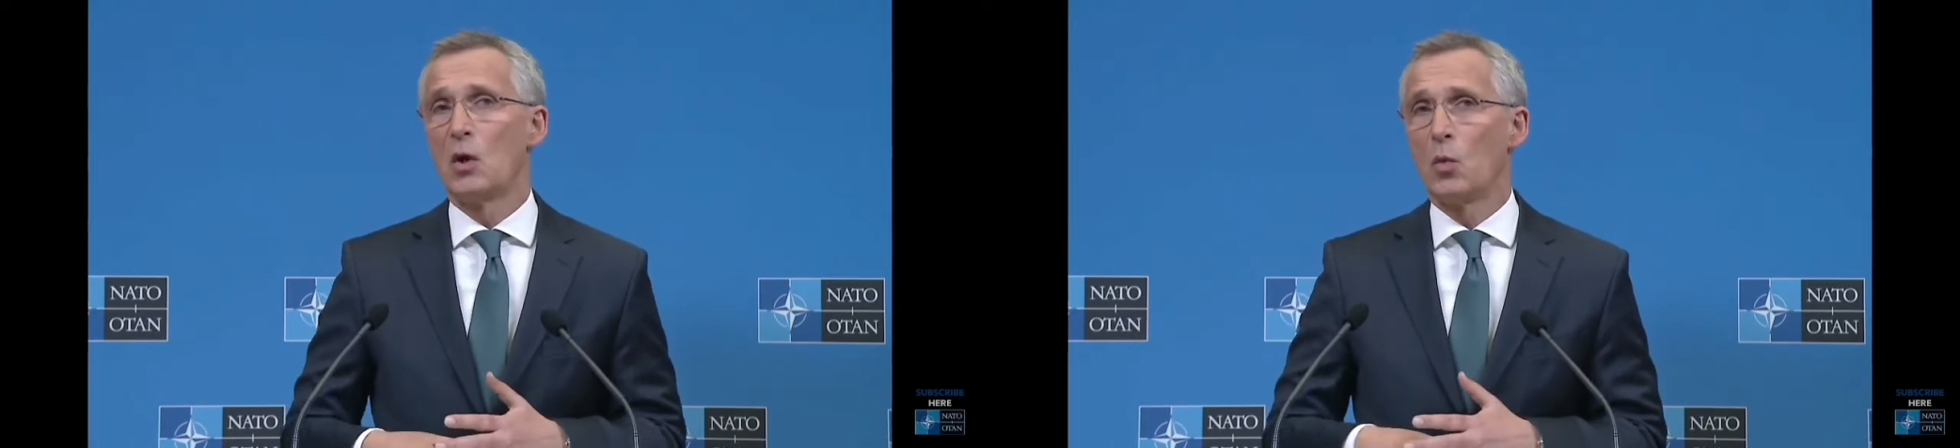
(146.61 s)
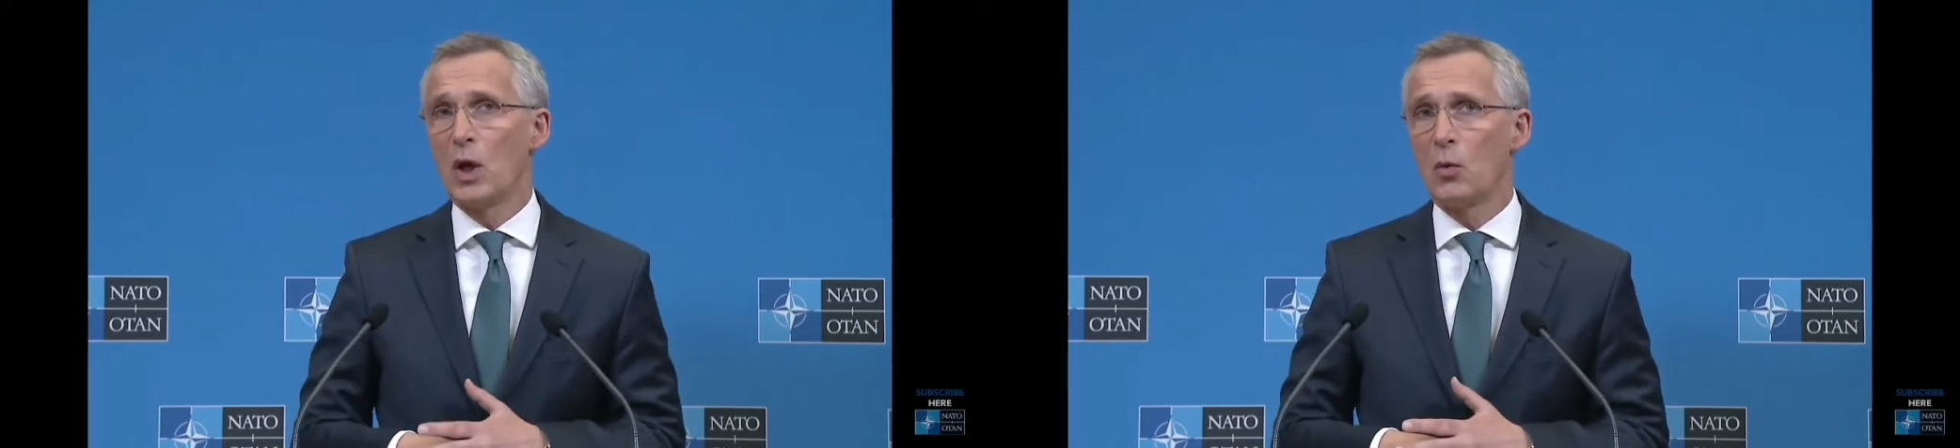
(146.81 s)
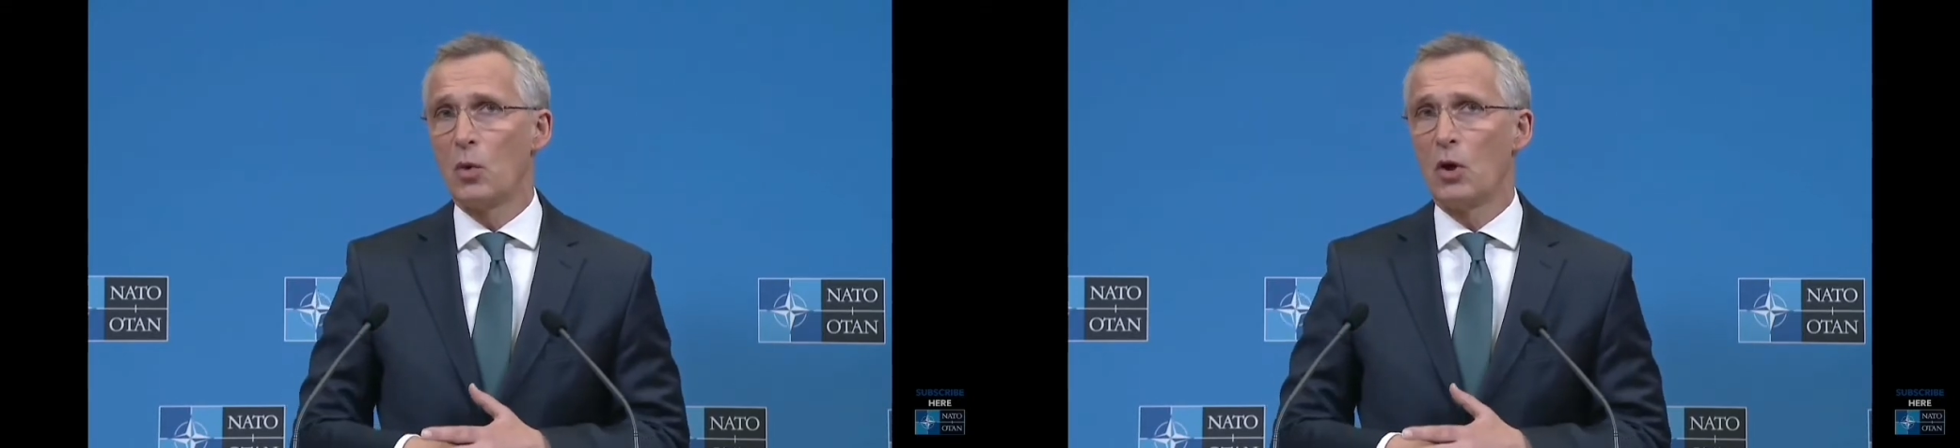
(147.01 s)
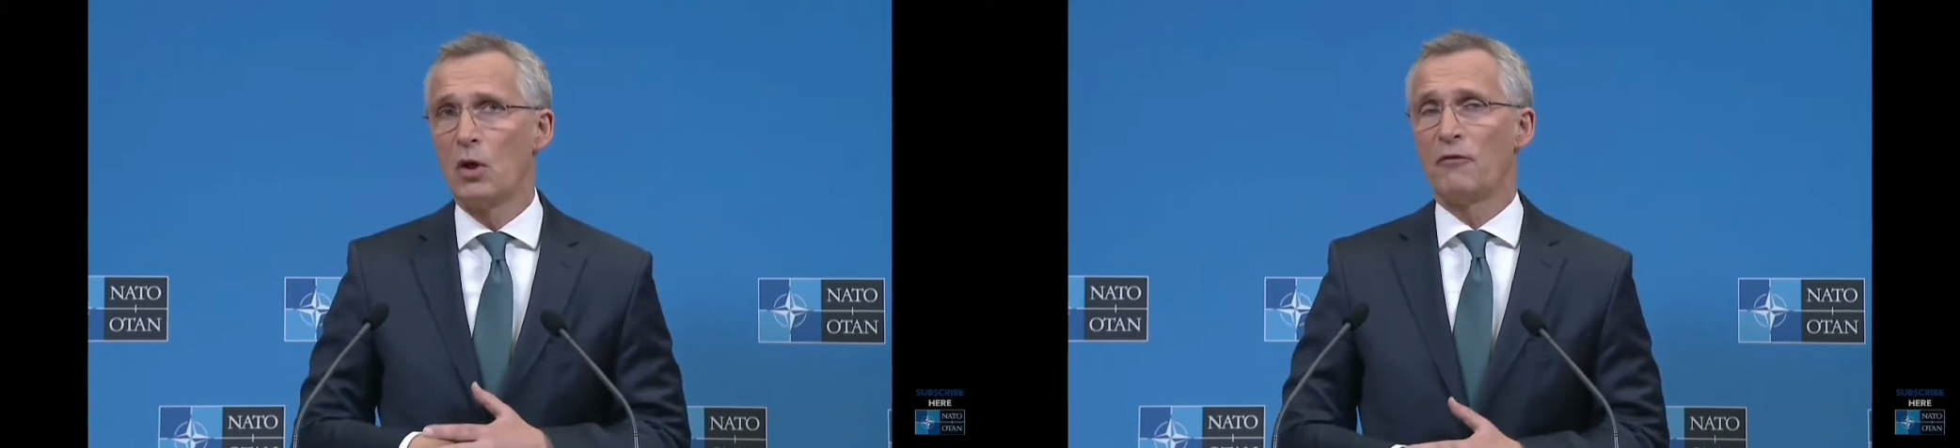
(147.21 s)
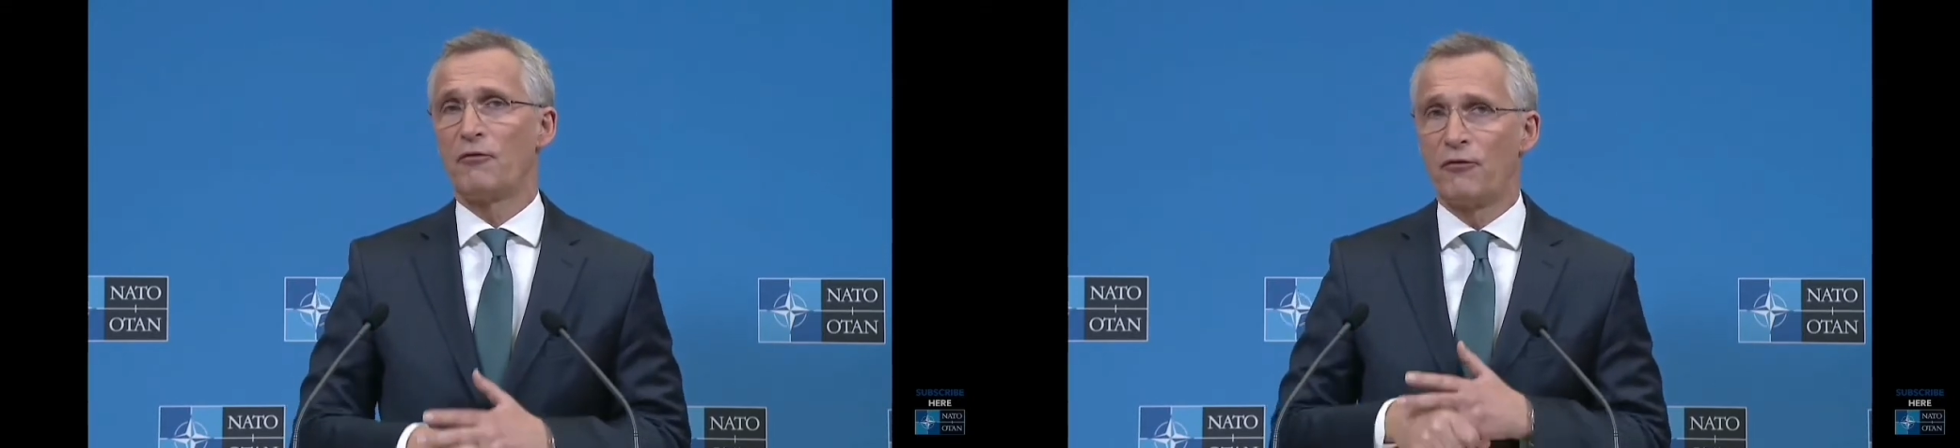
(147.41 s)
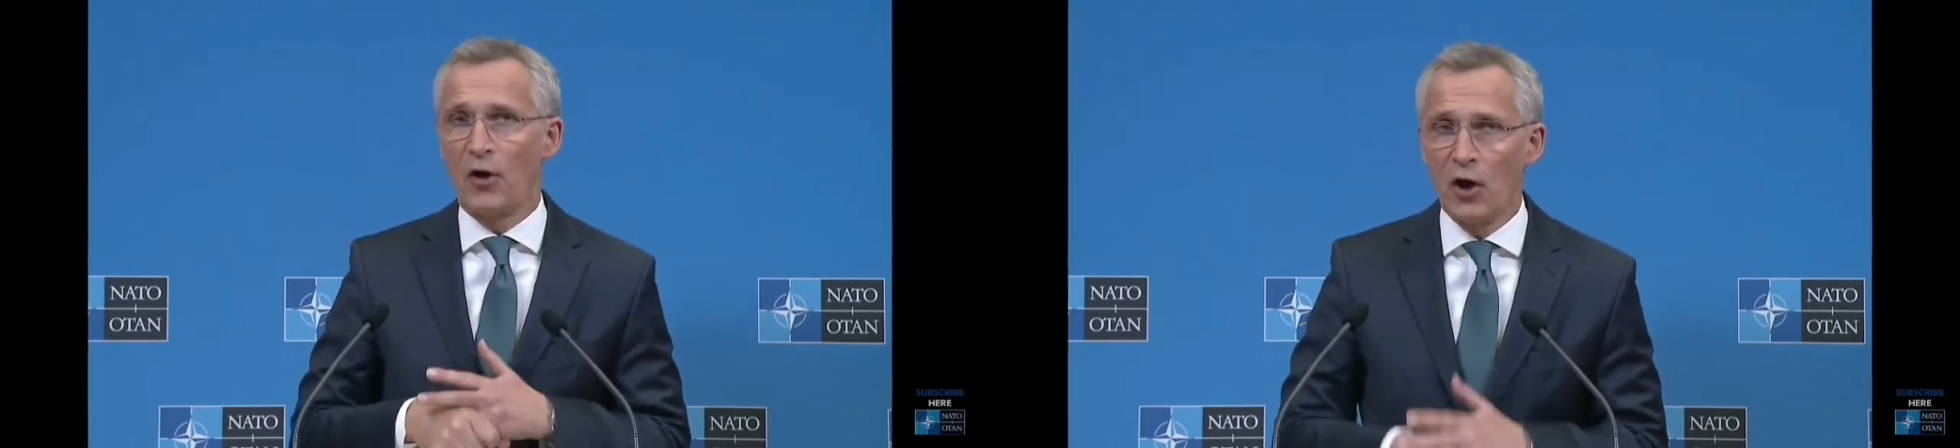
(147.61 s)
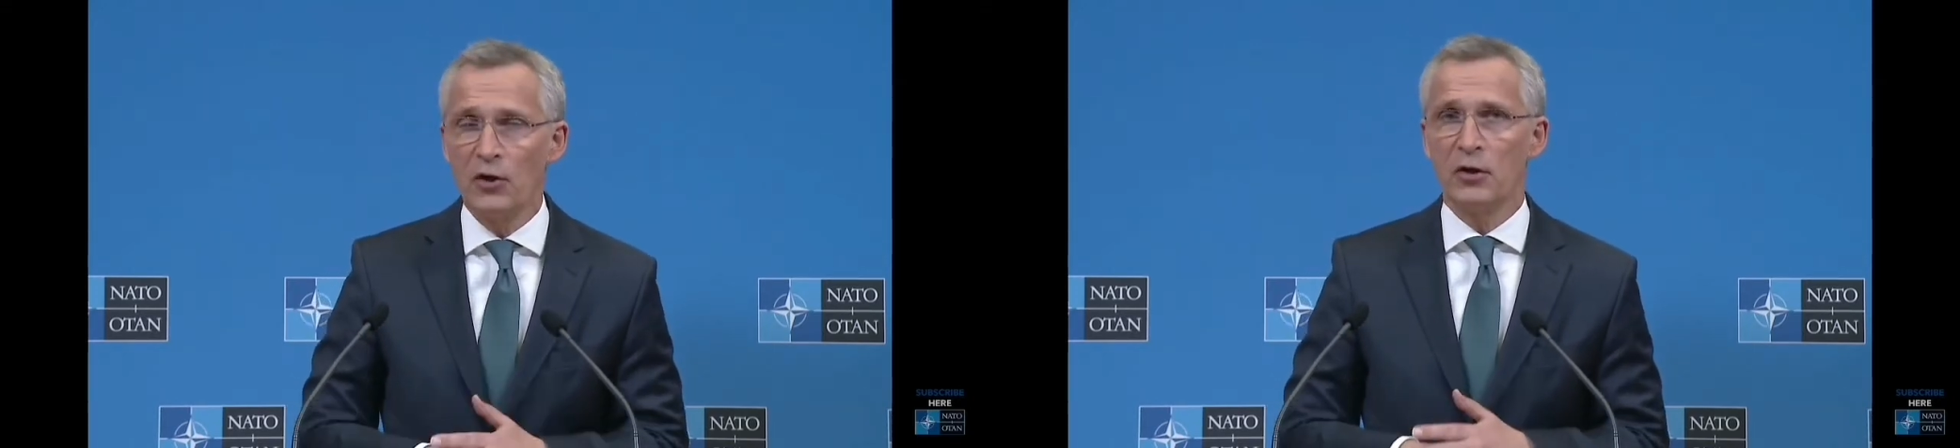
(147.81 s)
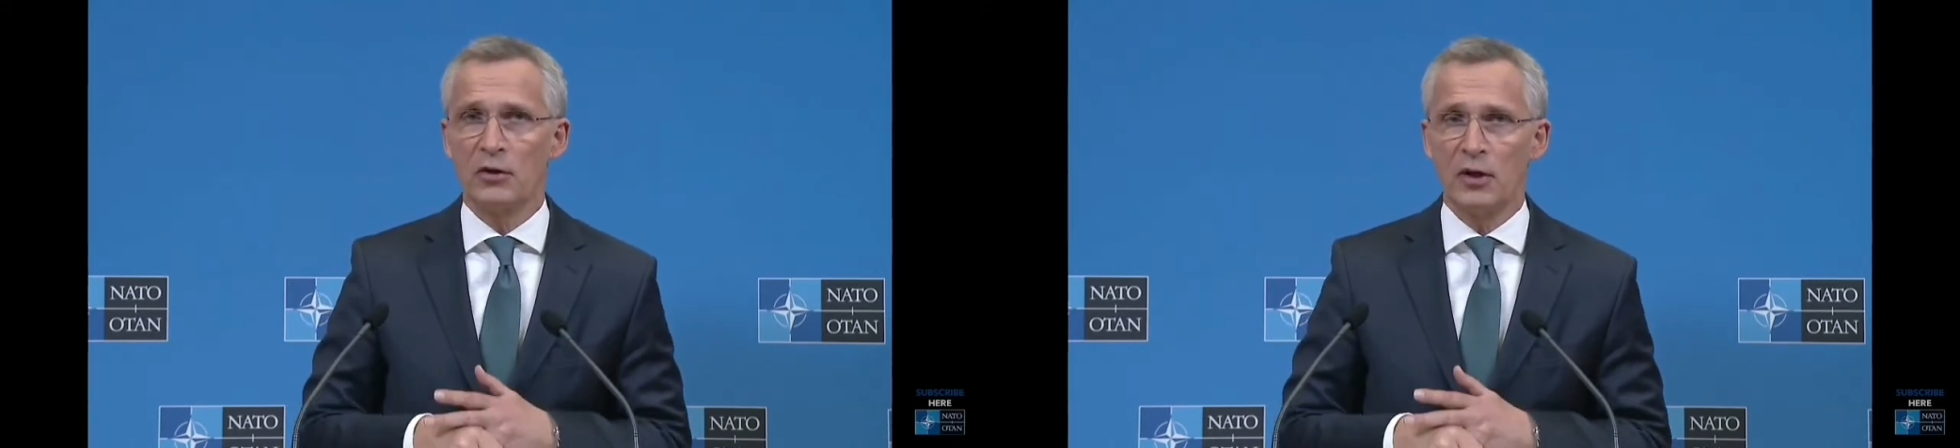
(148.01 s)
We will
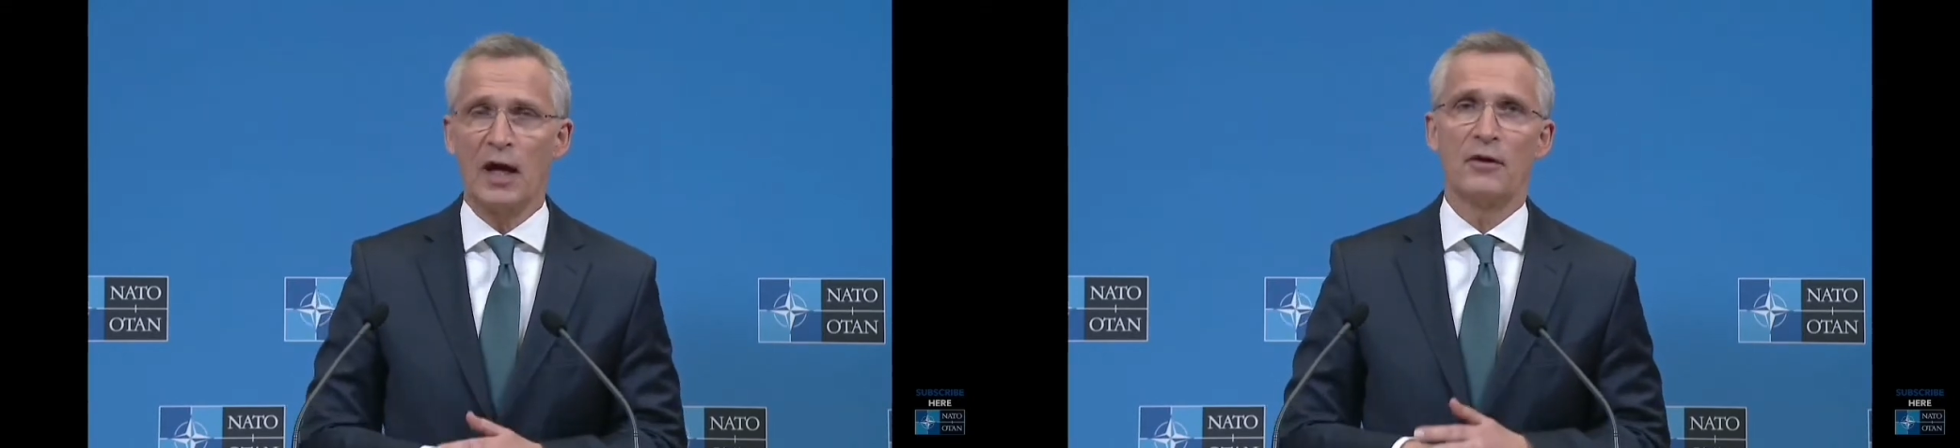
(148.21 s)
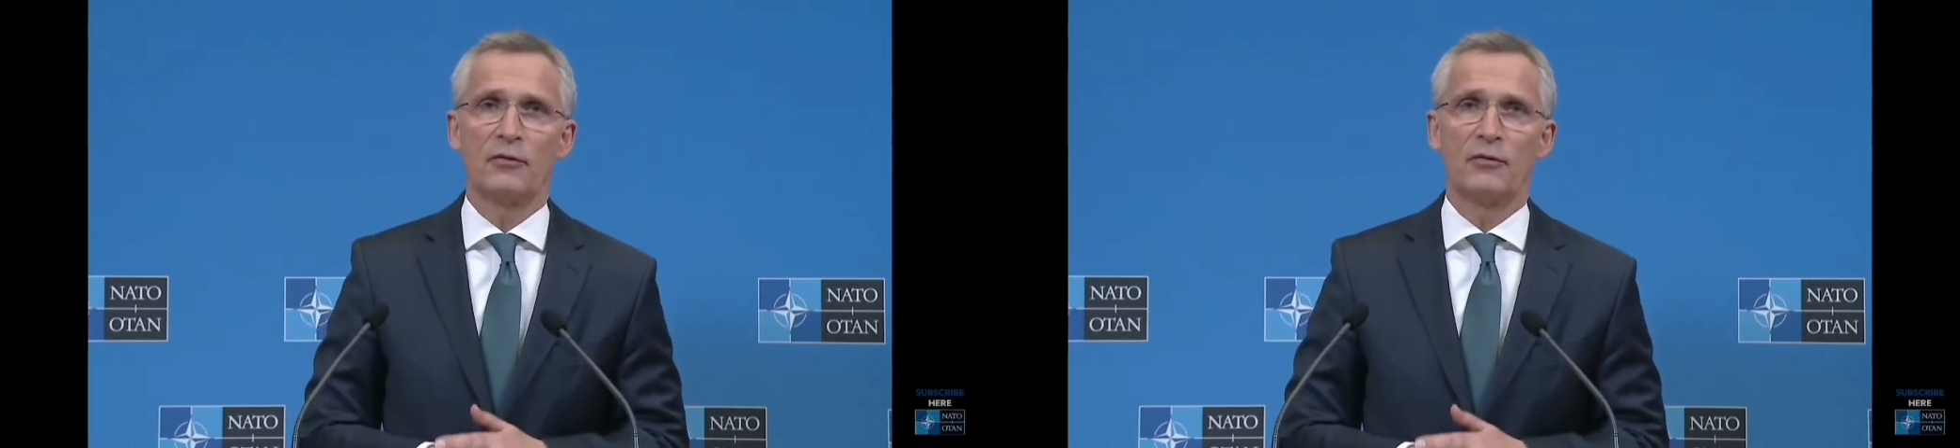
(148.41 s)
fund the